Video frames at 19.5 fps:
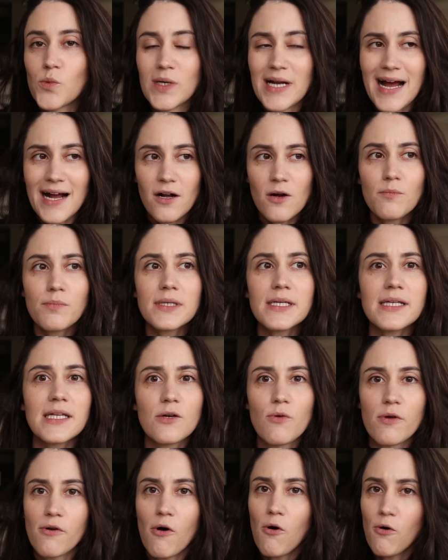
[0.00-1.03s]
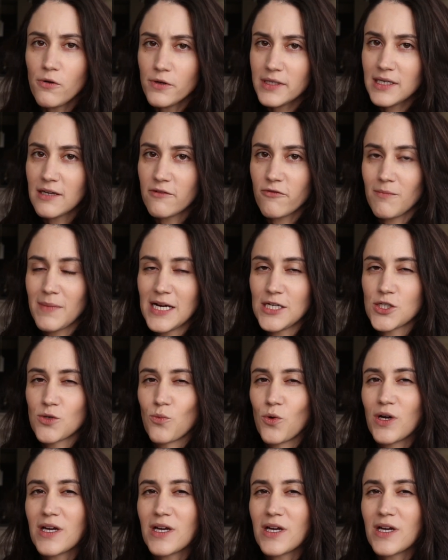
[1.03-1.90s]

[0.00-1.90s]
We're not completely withholding information.